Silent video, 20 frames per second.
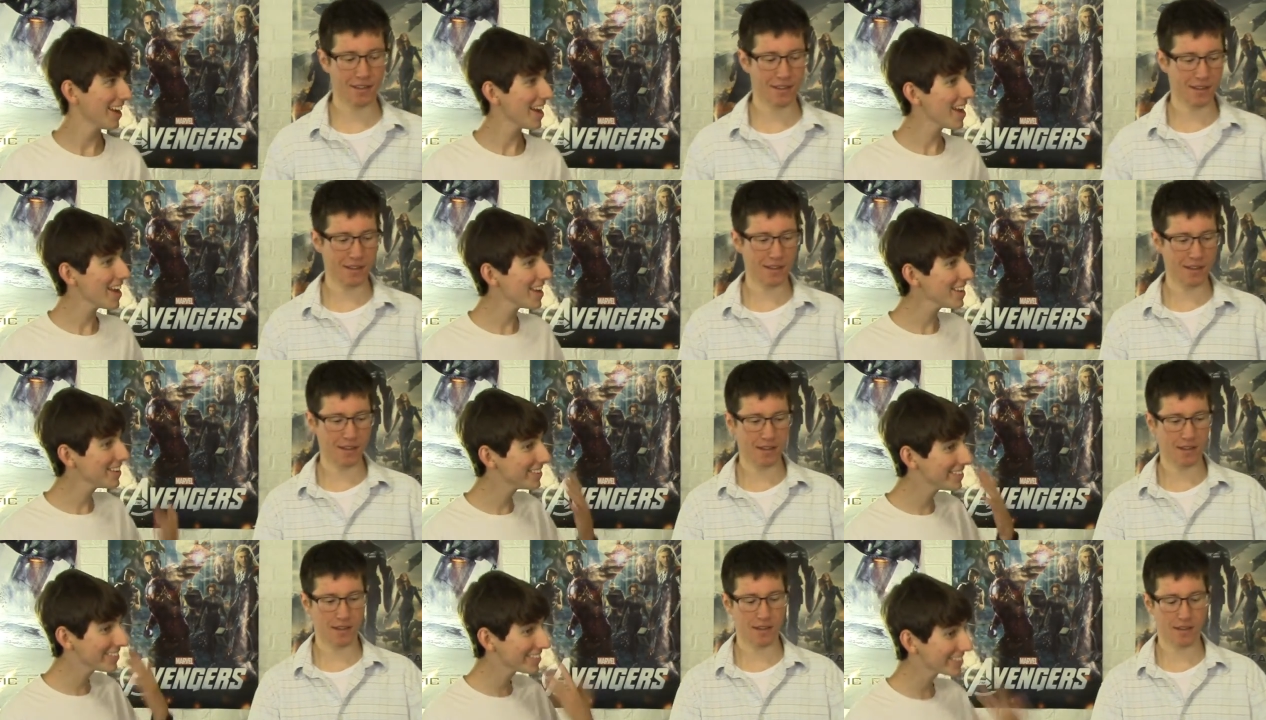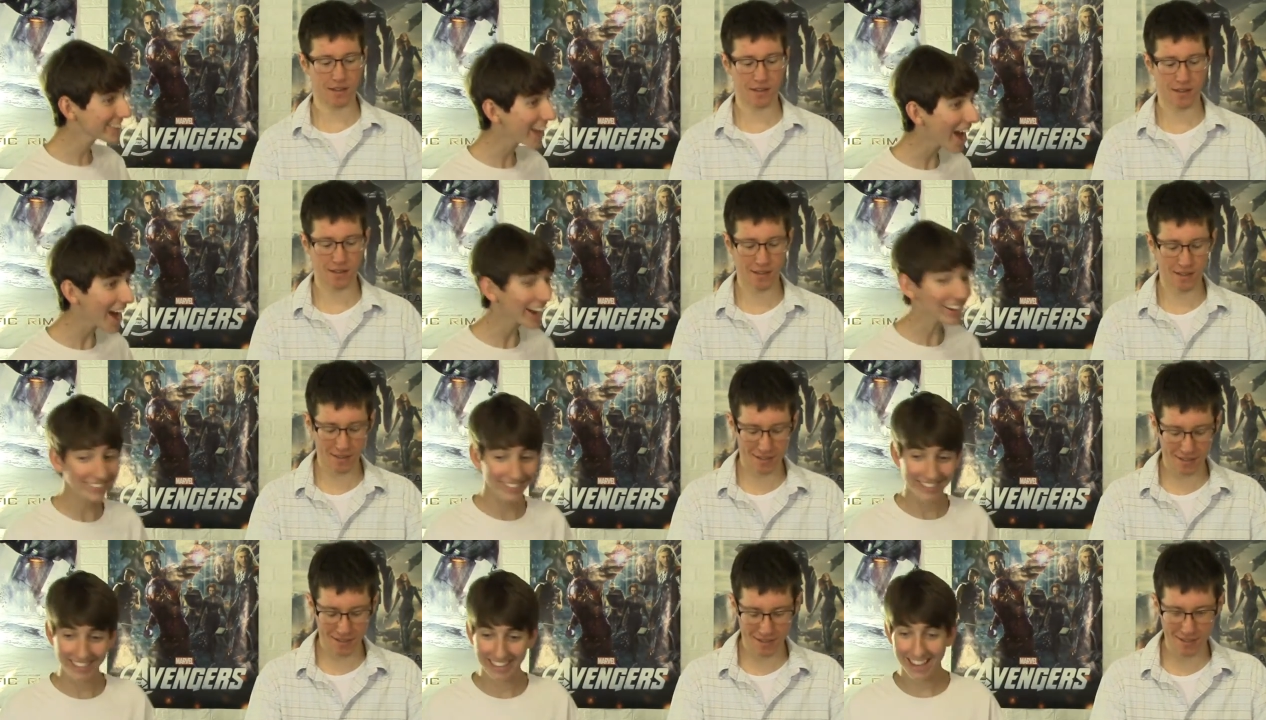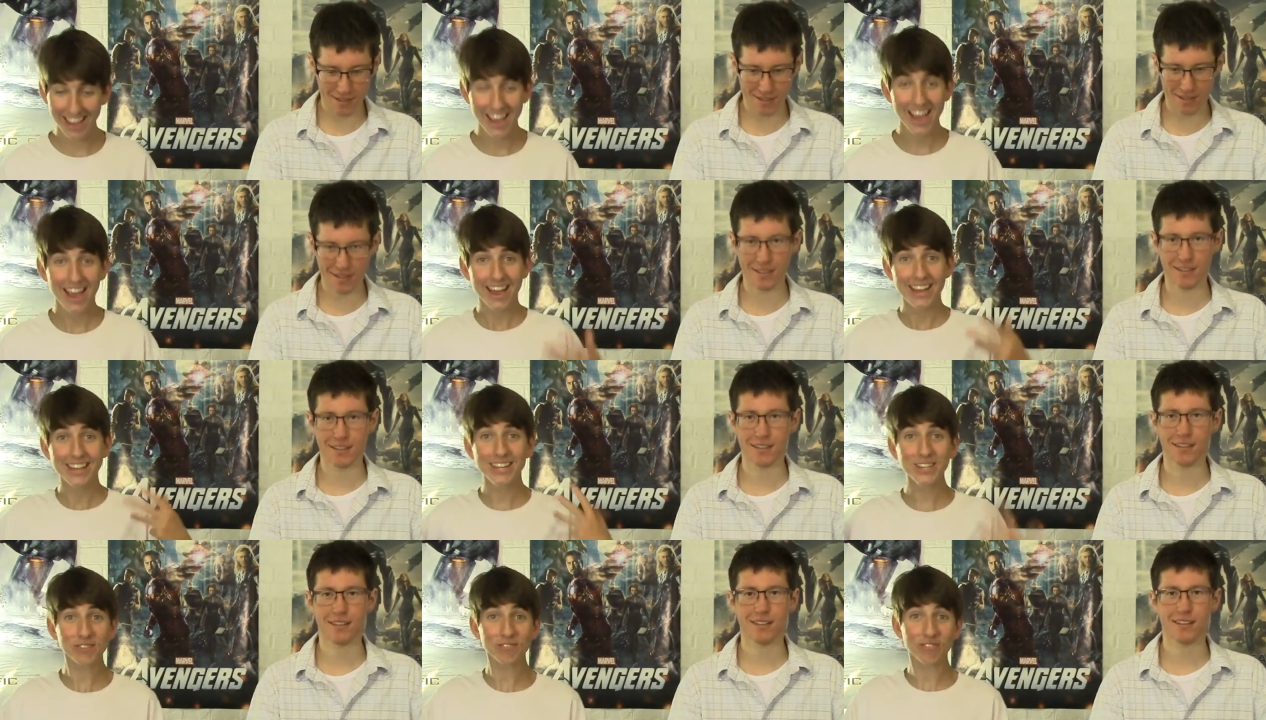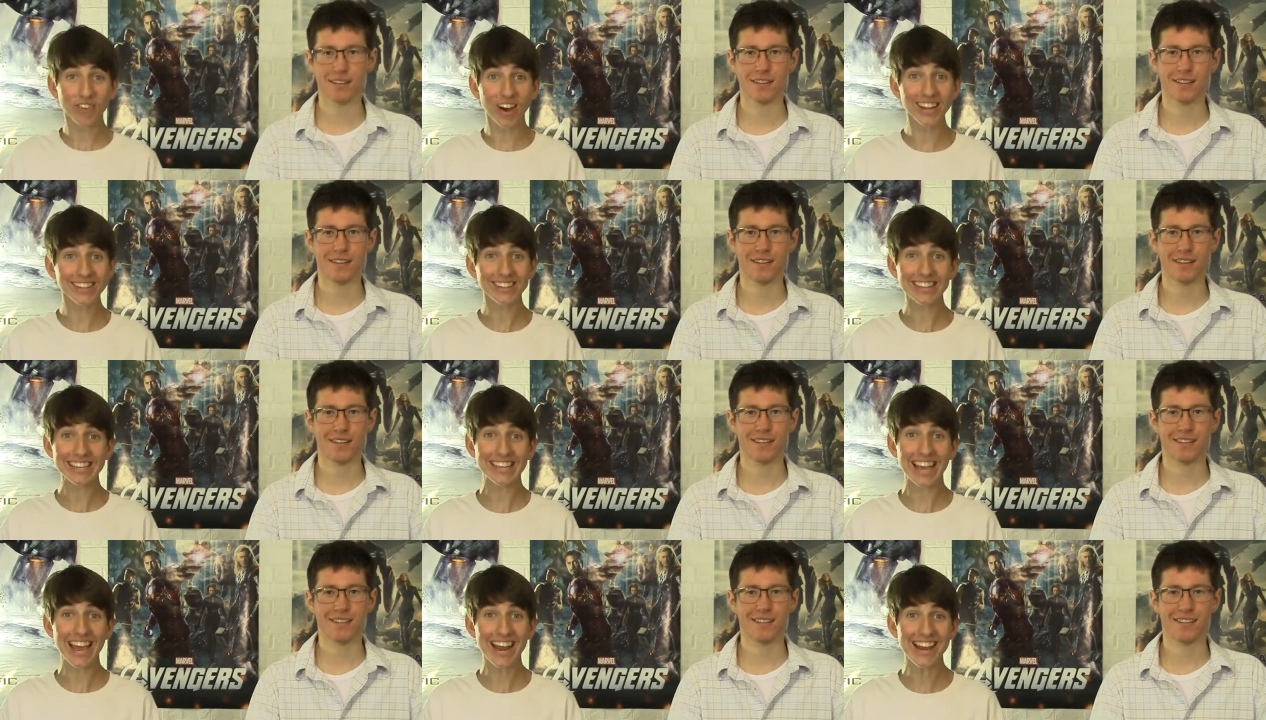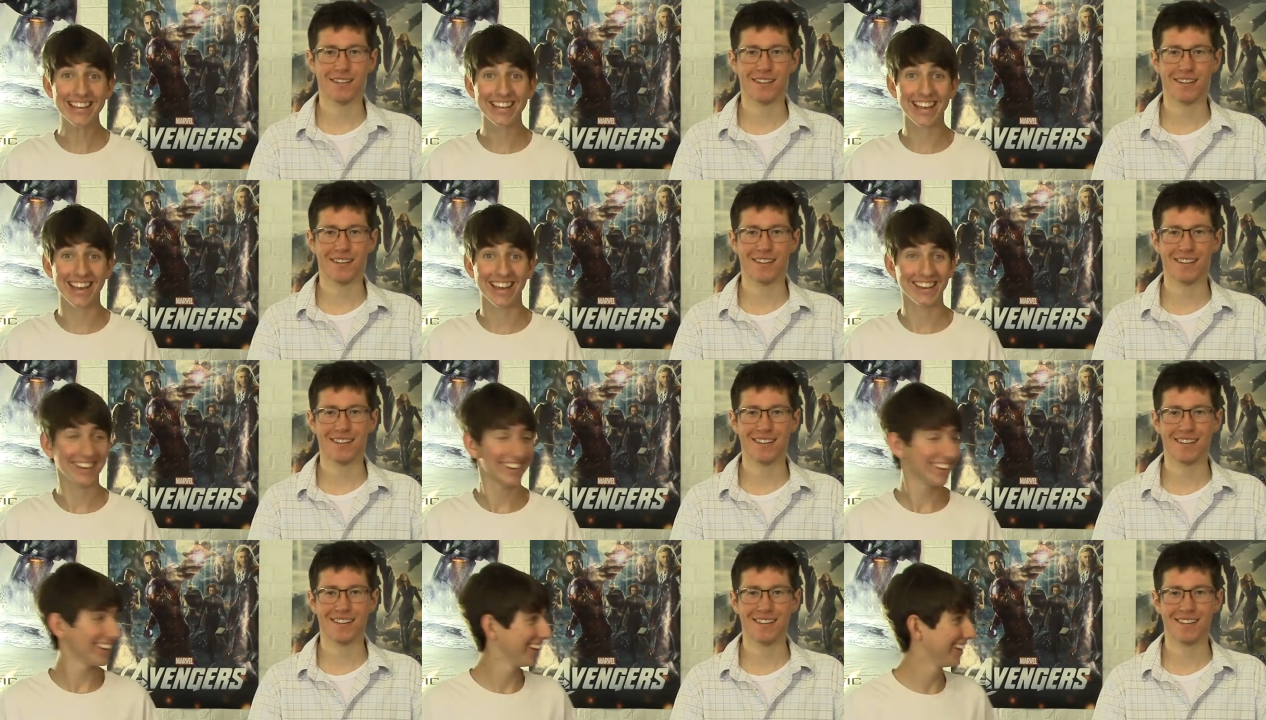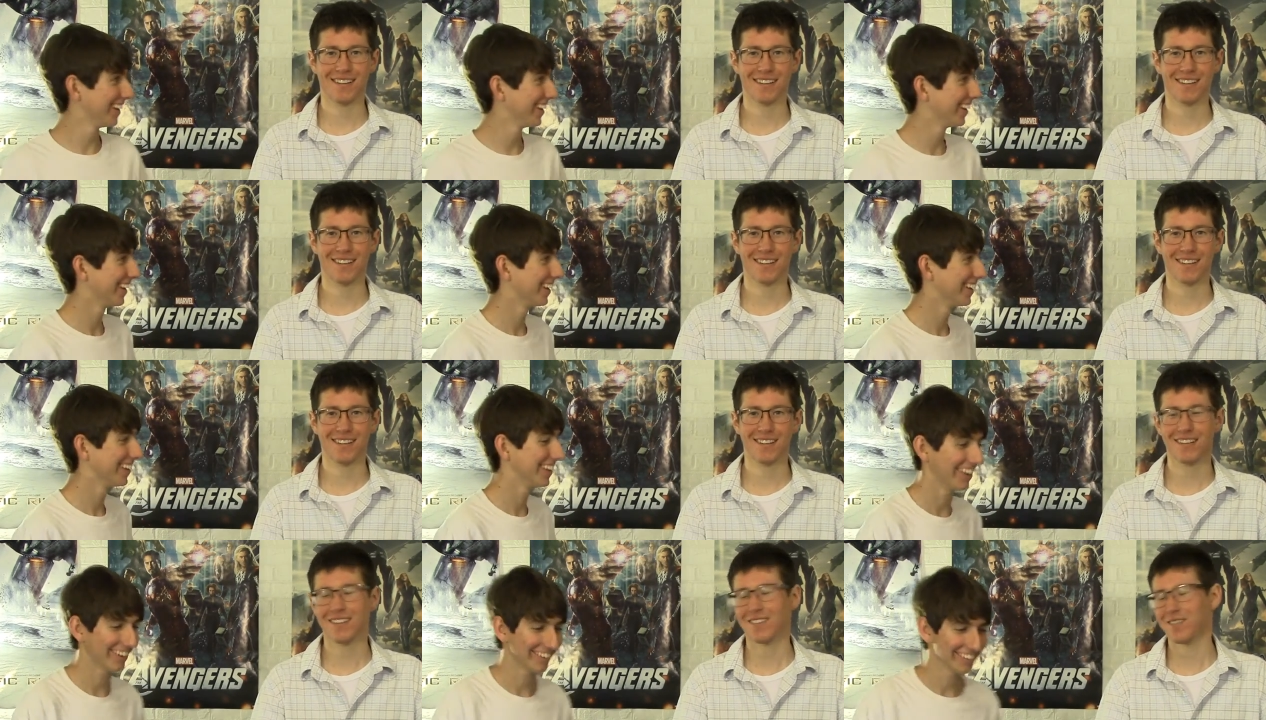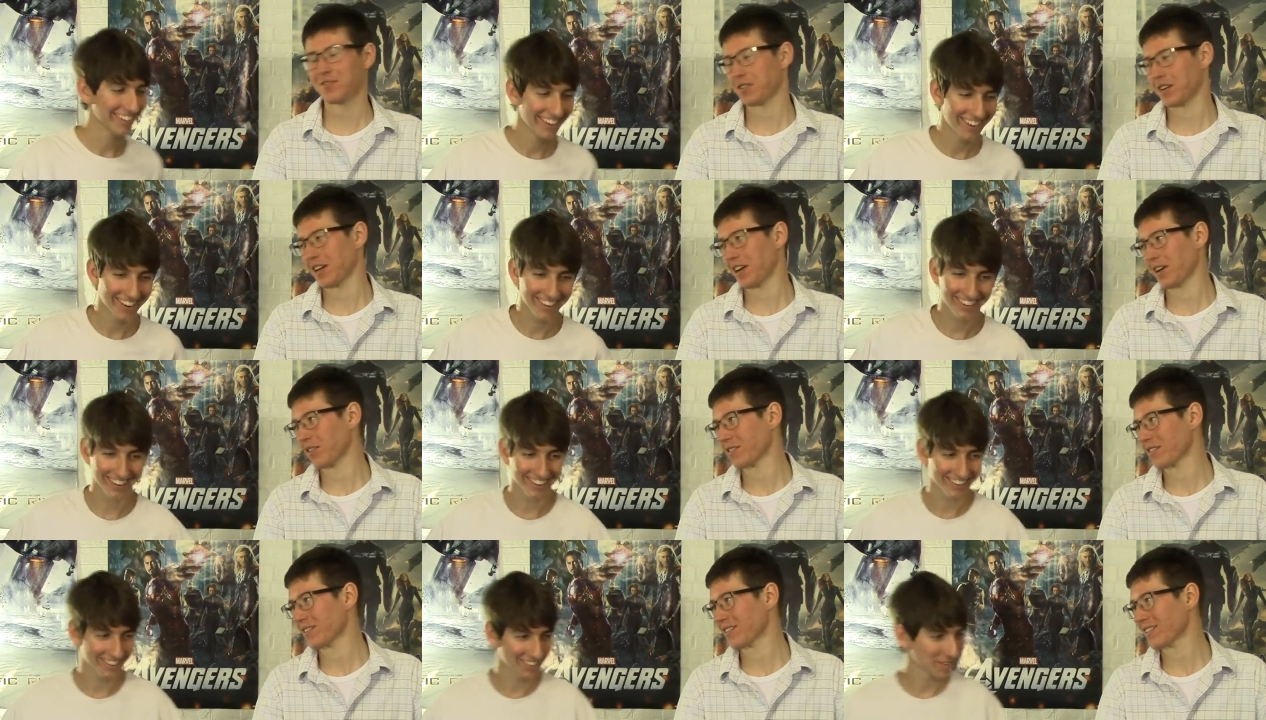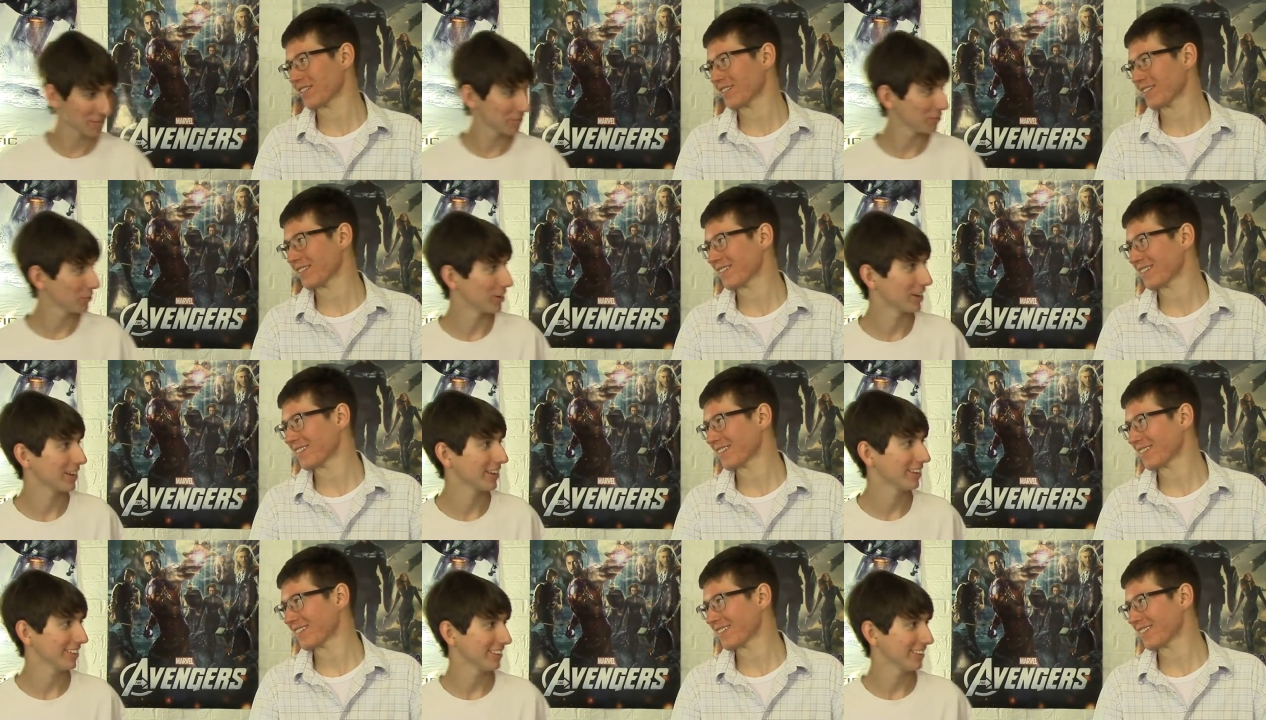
Speaker 1: Exactly! He's finally getting it! No. Okay. Ready?